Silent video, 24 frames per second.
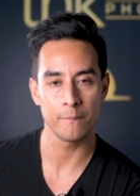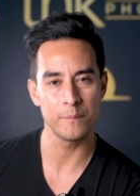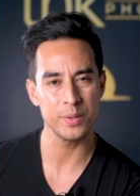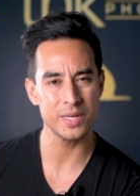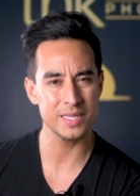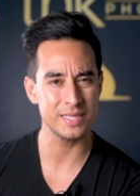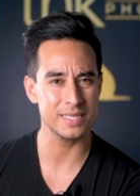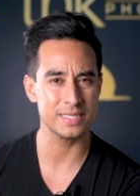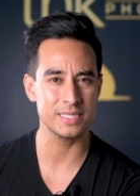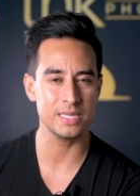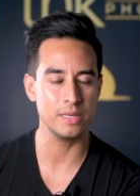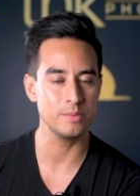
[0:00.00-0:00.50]

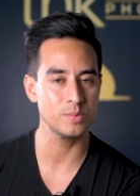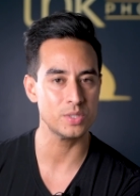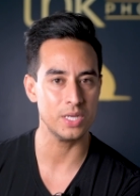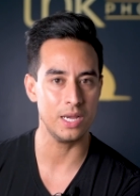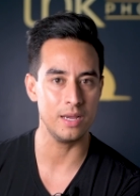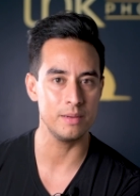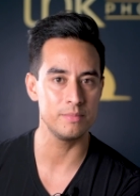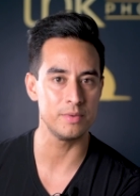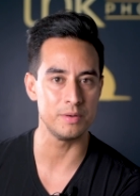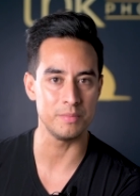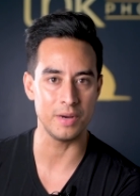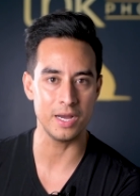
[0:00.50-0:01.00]
But at the same
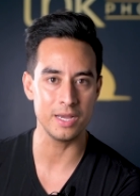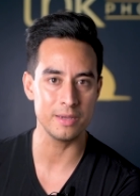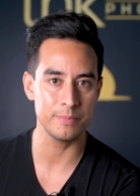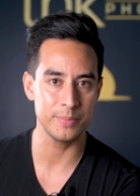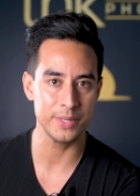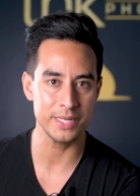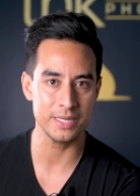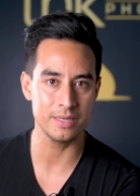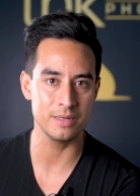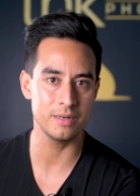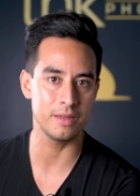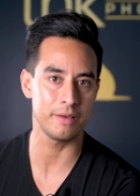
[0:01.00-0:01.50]
time, in my
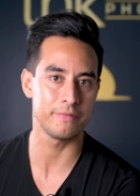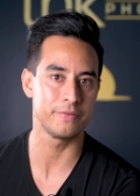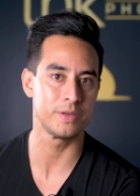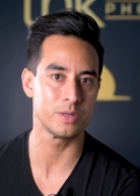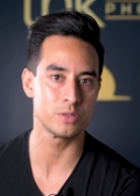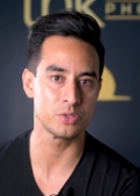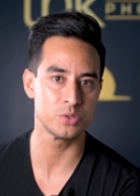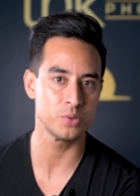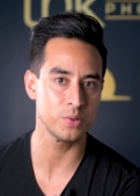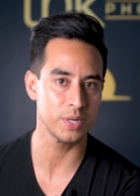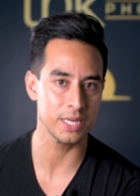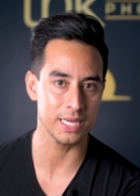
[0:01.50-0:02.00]
opinion, if
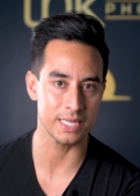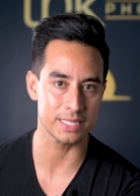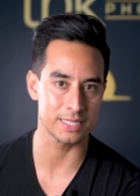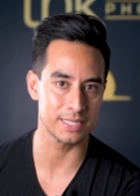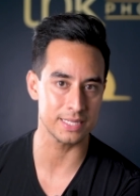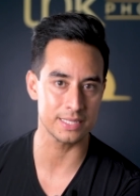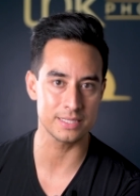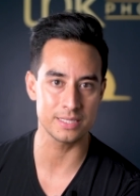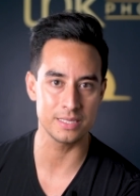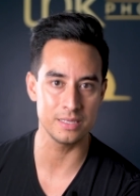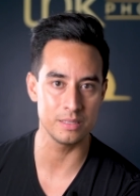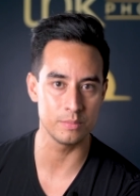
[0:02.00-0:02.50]
you're shooting at
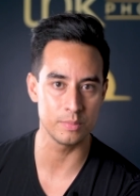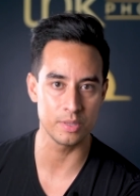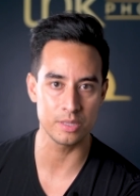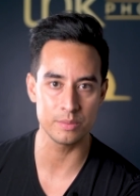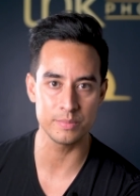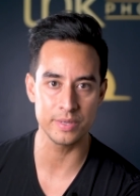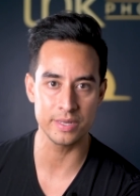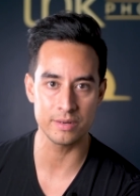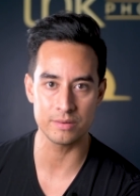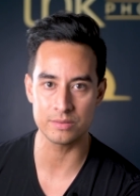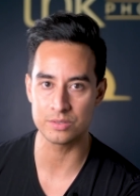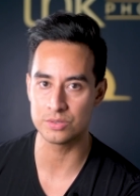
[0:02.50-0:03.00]
sixteen
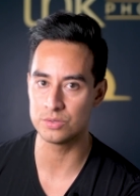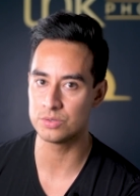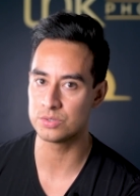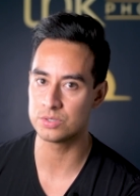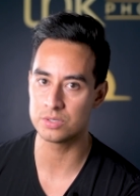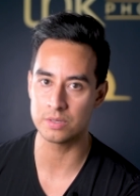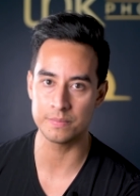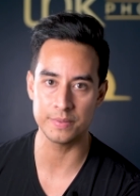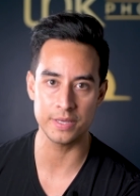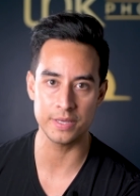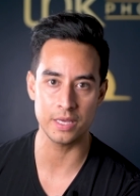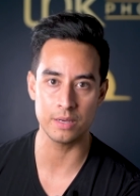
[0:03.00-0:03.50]
millimeters, you
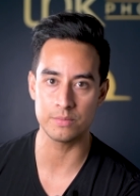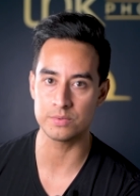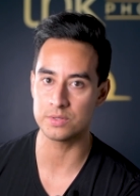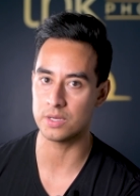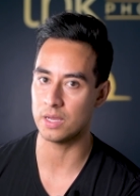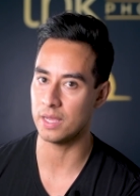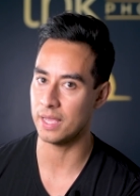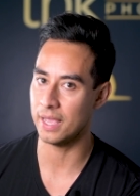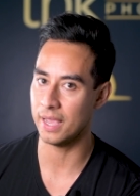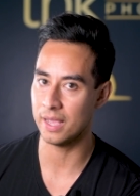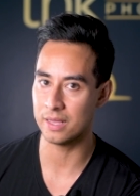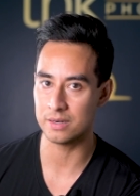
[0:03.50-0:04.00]
should be able
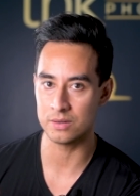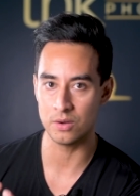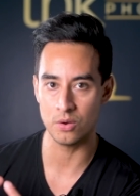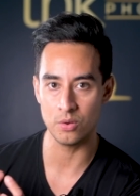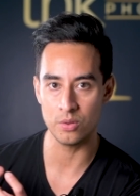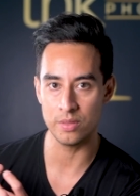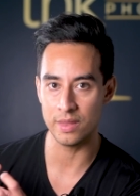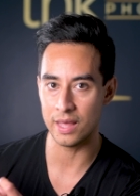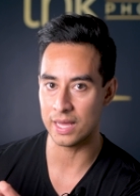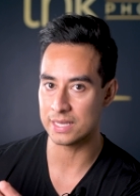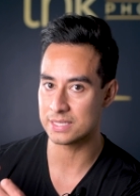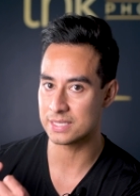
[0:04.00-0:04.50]
to
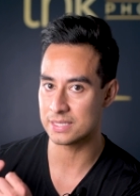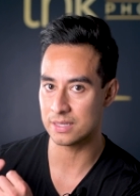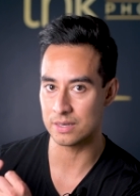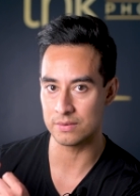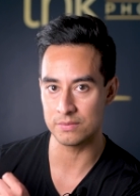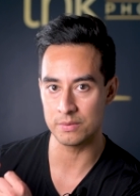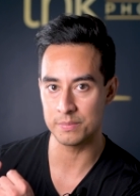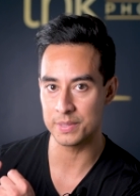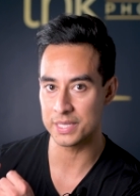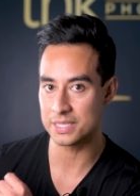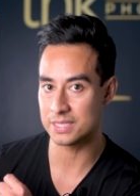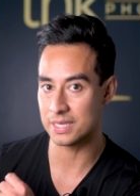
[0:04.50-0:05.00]
handhold that son
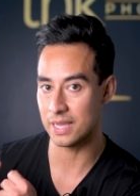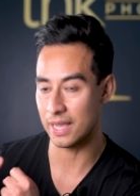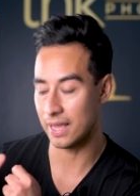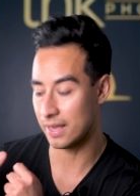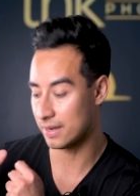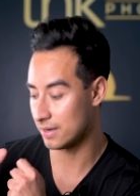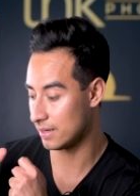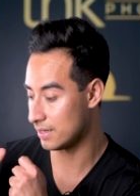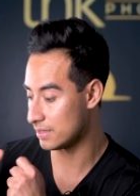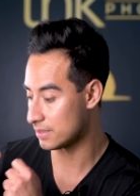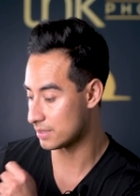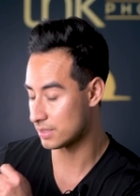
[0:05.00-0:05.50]
of a bitch,
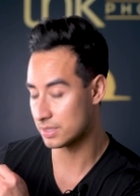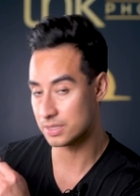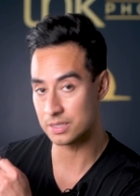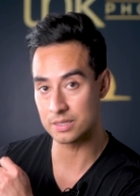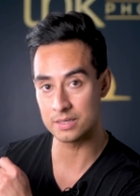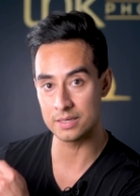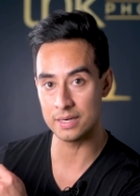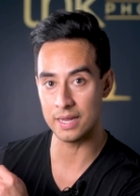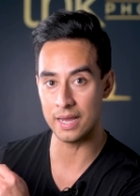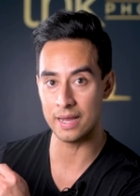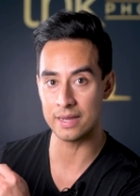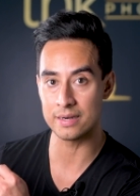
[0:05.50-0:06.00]
and it
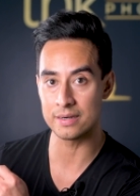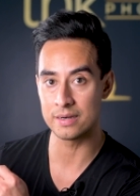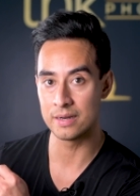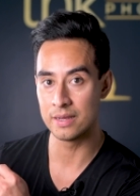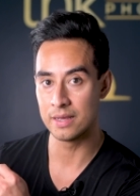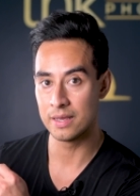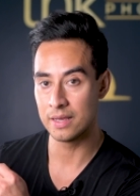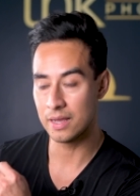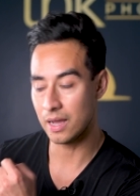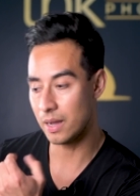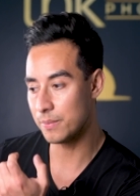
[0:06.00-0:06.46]
should not,